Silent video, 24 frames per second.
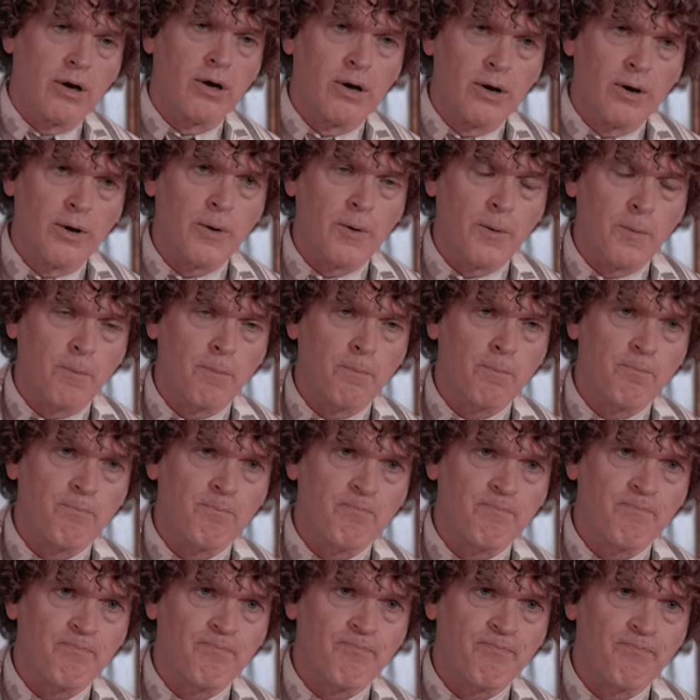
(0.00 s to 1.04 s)

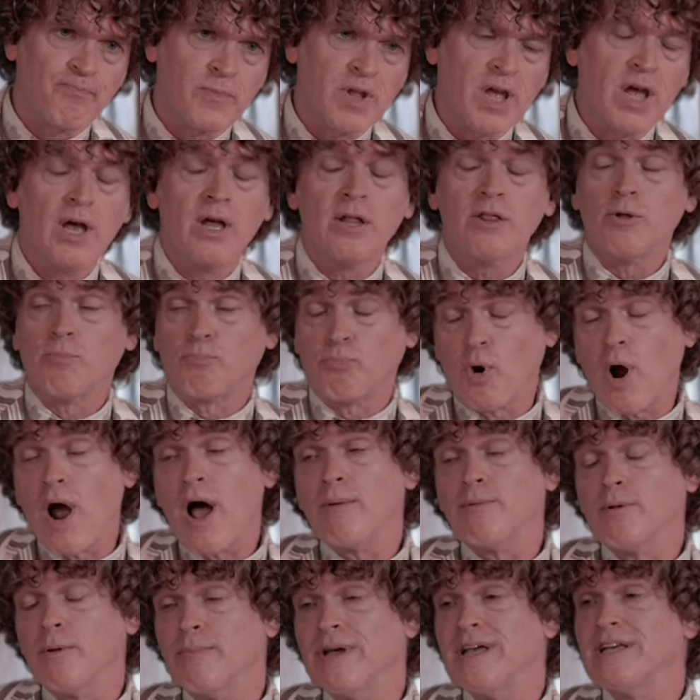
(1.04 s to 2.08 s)
The
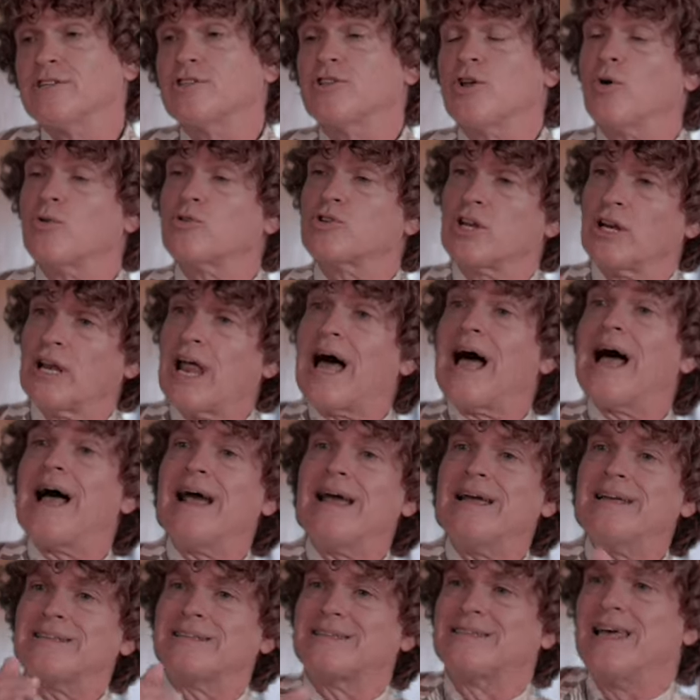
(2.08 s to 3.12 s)
problem is those
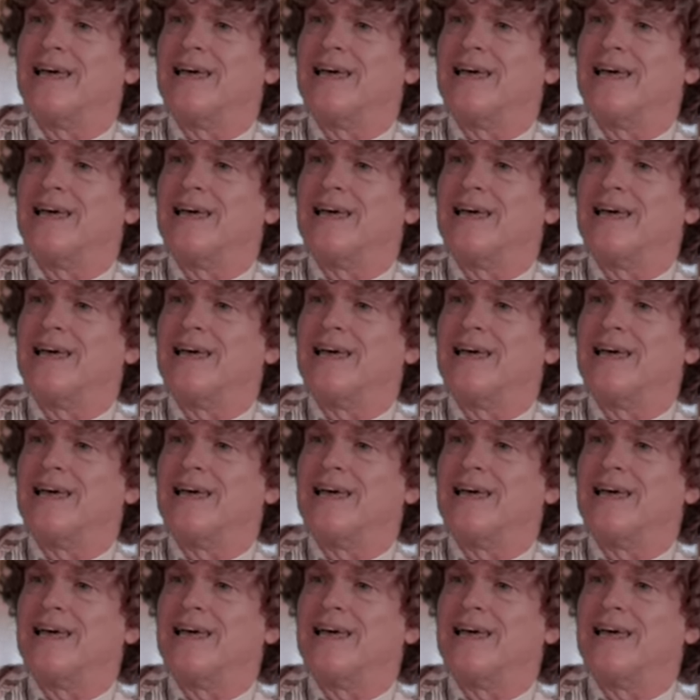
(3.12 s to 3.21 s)
lies